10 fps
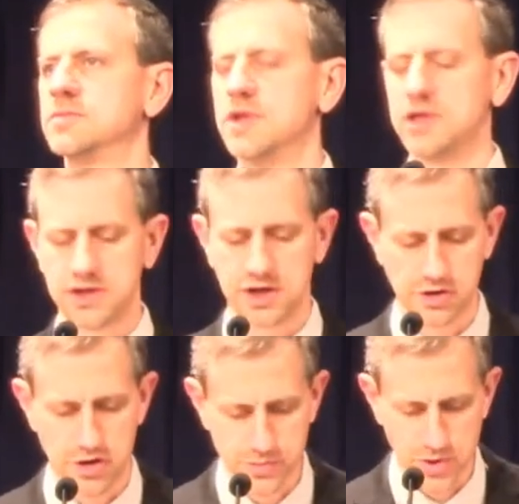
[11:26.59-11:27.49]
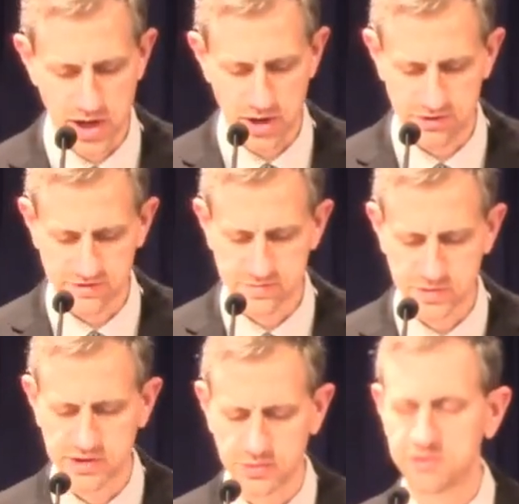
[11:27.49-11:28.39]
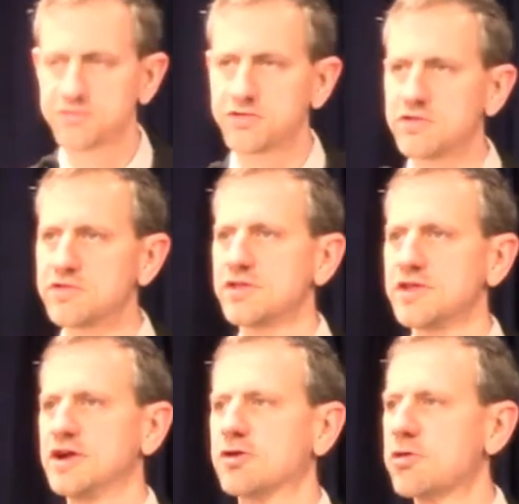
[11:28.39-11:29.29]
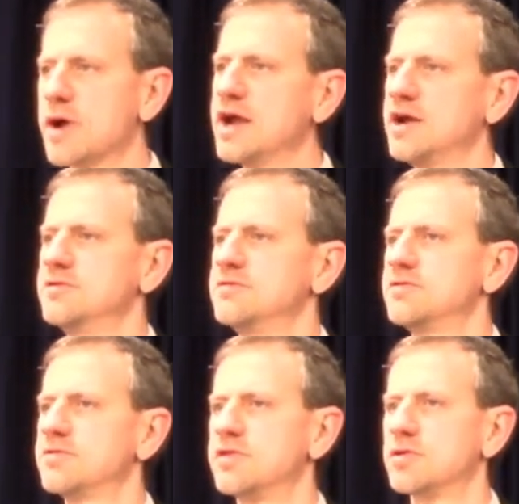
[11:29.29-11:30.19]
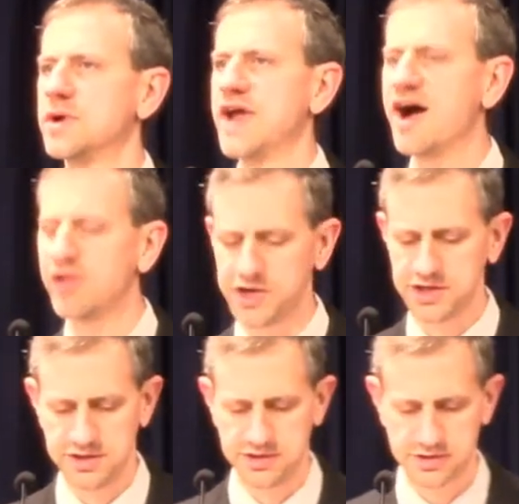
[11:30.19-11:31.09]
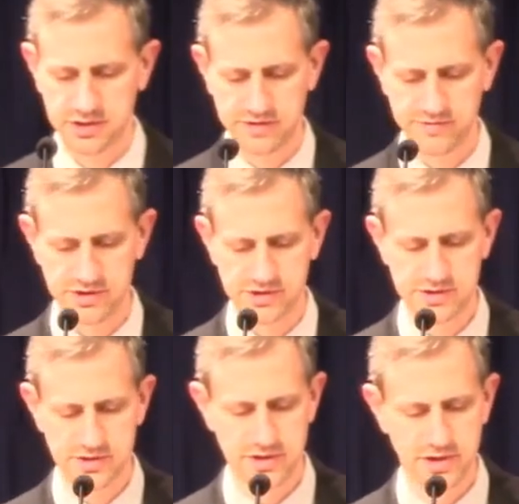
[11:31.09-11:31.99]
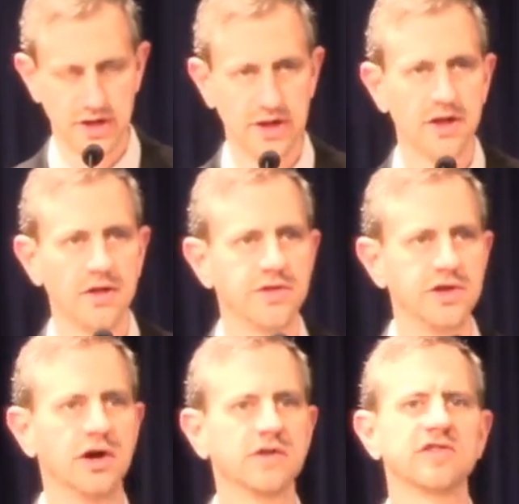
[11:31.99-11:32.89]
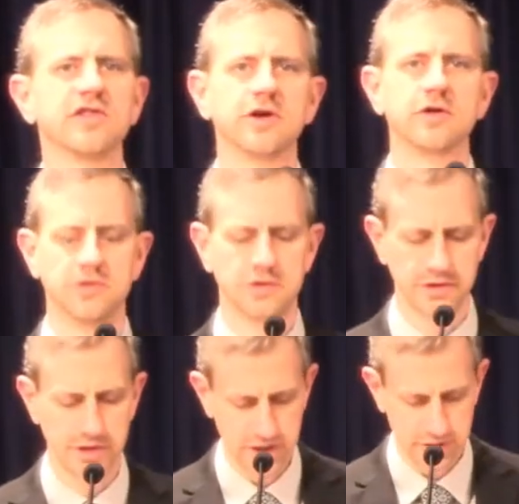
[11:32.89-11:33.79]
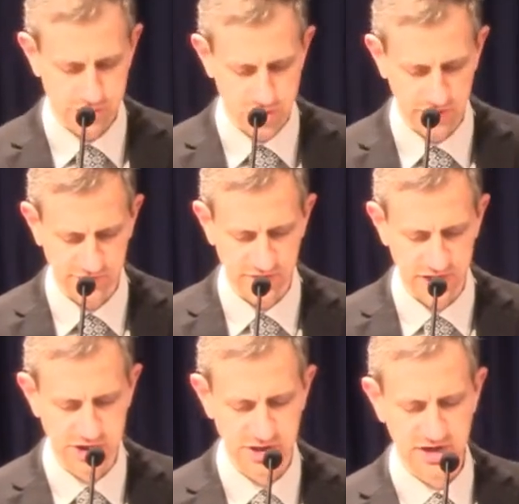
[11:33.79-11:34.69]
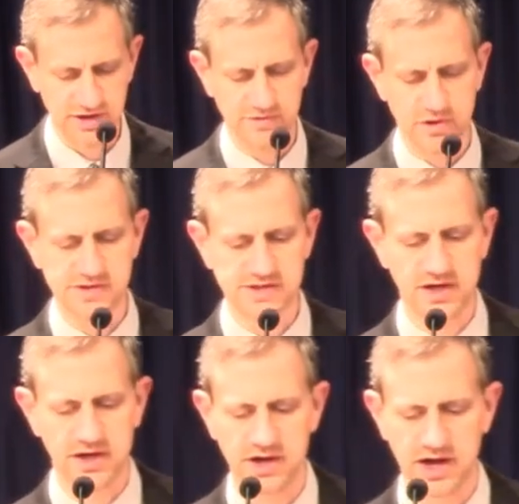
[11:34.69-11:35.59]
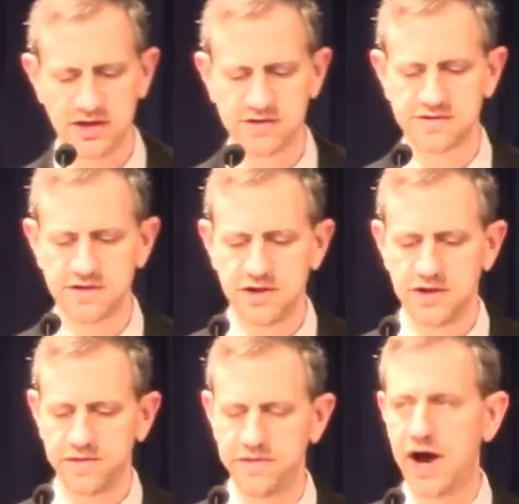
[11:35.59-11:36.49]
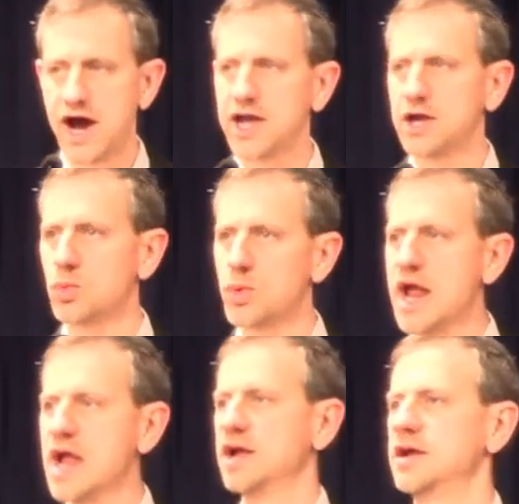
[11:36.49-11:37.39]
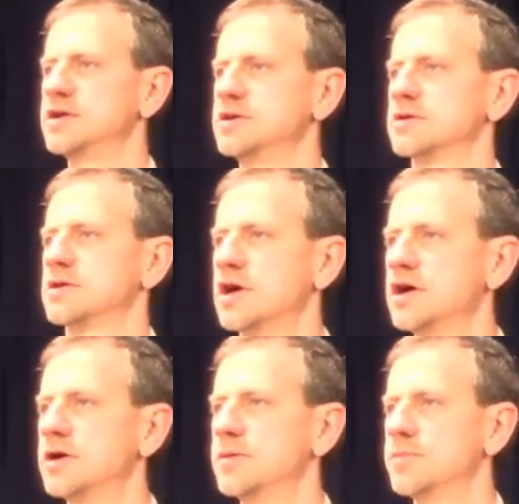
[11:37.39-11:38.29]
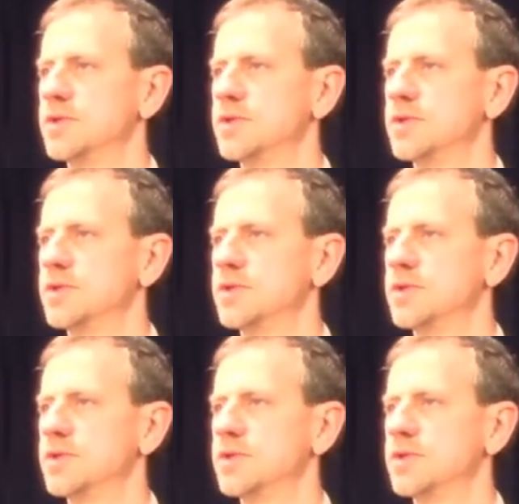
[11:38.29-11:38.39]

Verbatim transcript: in our prayers, but that we fervently crave the reality of it. The Young's literal translation has verse 10 as, Thy reign come.